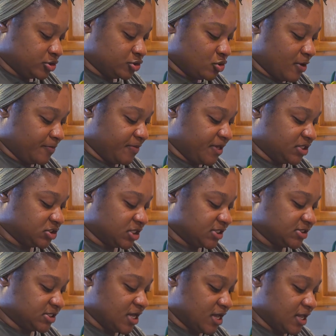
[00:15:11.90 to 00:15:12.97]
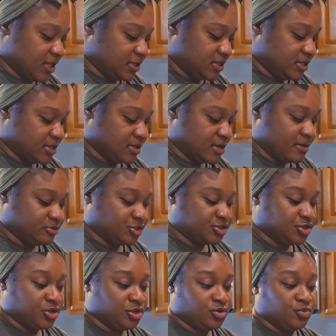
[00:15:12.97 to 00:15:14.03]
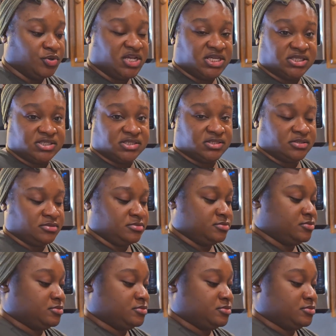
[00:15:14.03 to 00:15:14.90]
So a pinch of salt. I'm just going to do this.